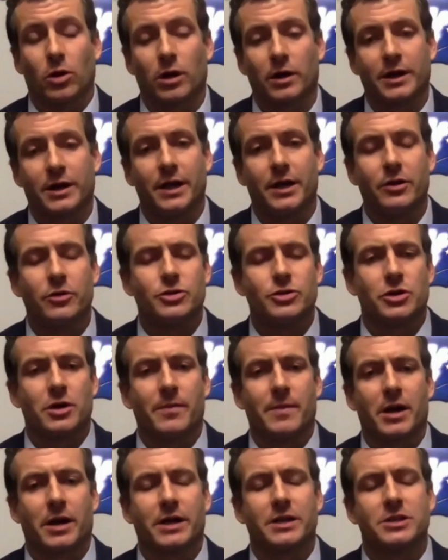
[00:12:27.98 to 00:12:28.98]
getting Hoosier and
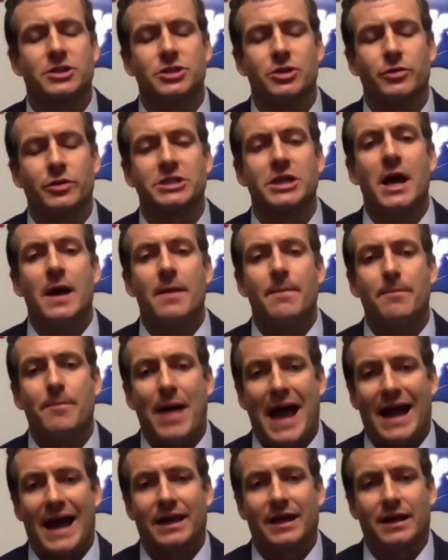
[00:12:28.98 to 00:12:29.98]
American students
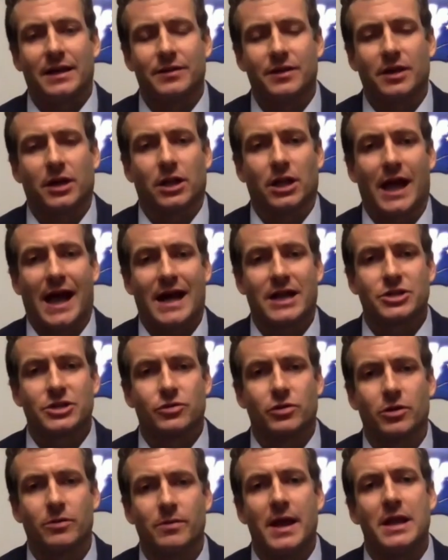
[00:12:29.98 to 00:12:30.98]
back in the
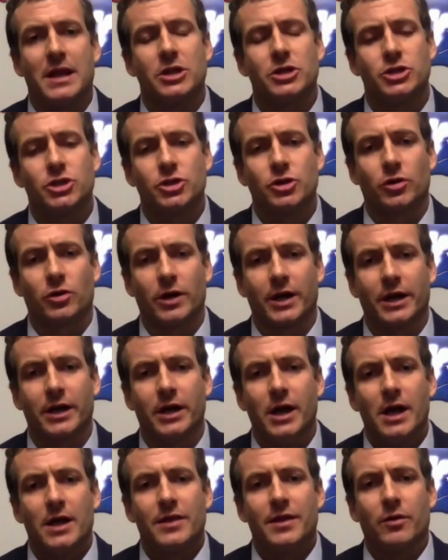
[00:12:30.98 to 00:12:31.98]
classroom, and ensuring
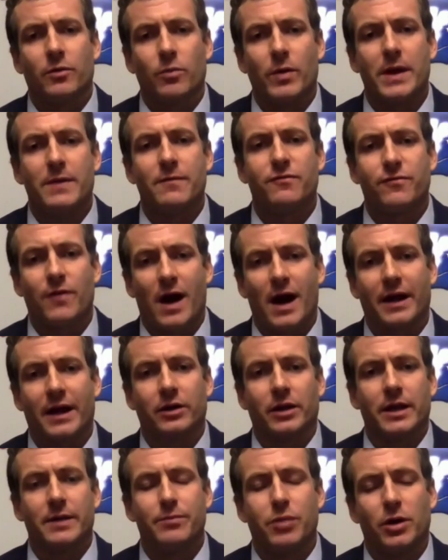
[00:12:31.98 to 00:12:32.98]
that we
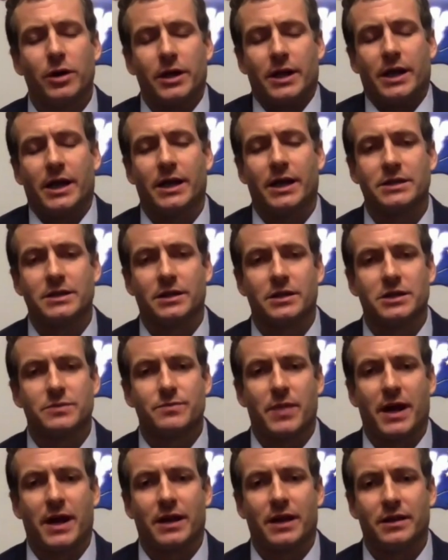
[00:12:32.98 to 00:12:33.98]
finally put an end to this
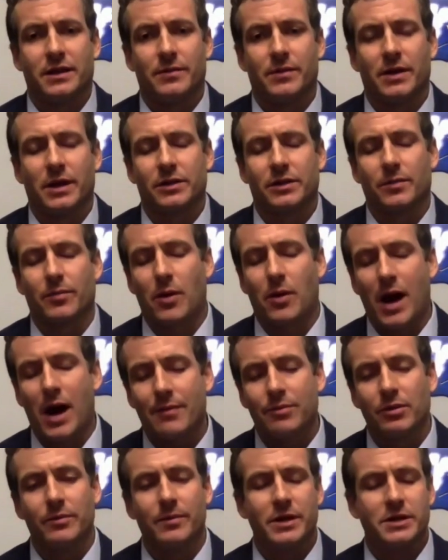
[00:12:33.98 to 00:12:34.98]
pandemic. The
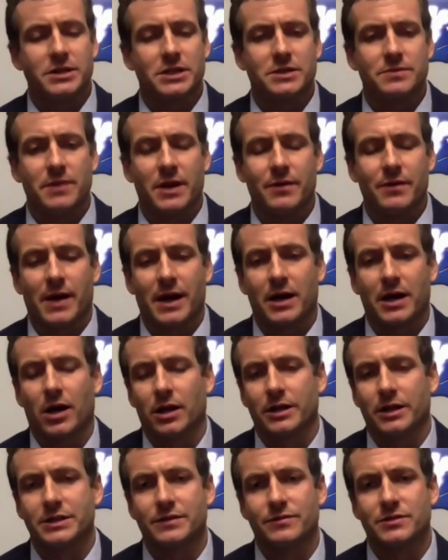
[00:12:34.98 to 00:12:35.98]
problem is, as many of my
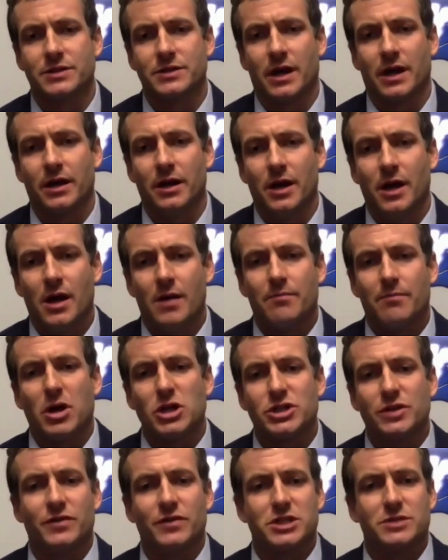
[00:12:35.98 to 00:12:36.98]
colleagues have said, much
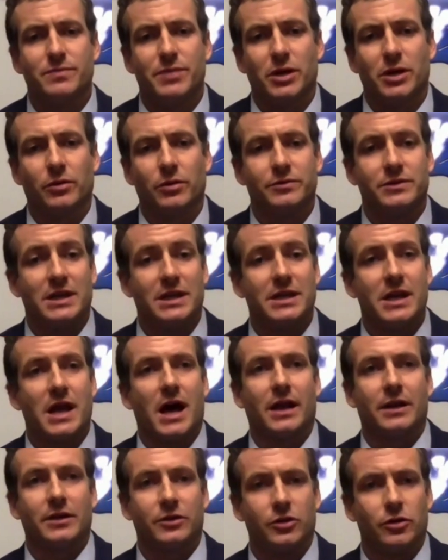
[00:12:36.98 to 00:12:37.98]
of this bill did
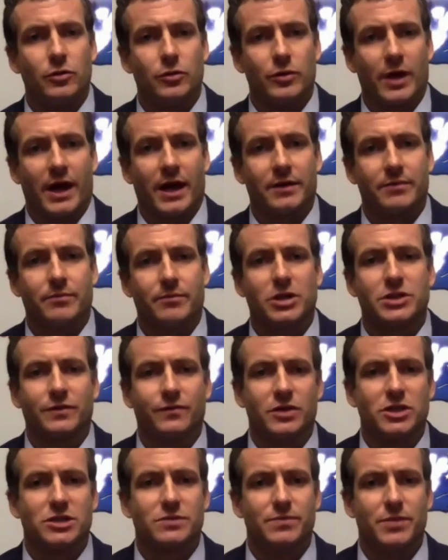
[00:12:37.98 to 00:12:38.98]
not do that. Much of
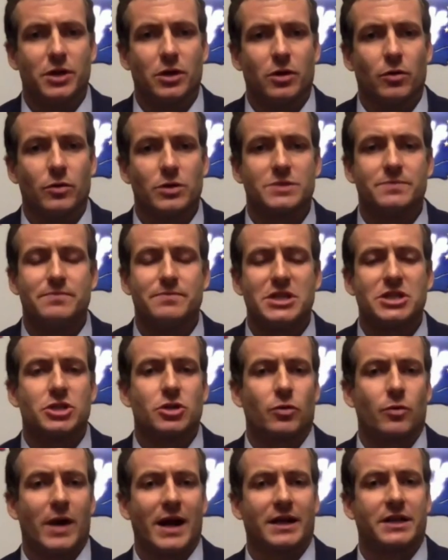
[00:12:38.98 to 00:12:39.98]
this bill was
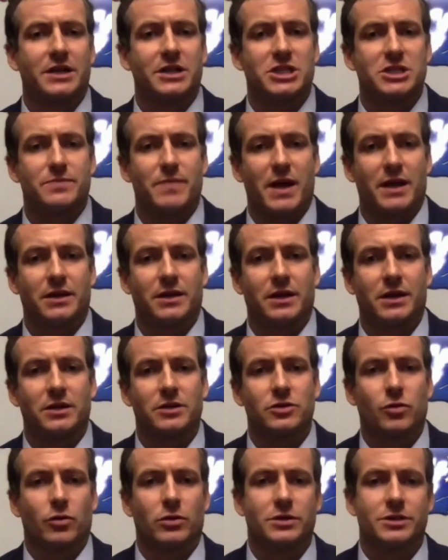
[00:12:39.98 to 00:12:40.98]
misdirected spending
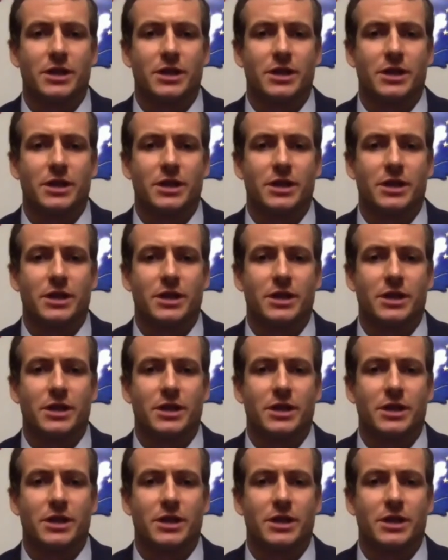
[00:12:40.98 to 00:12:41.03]
towards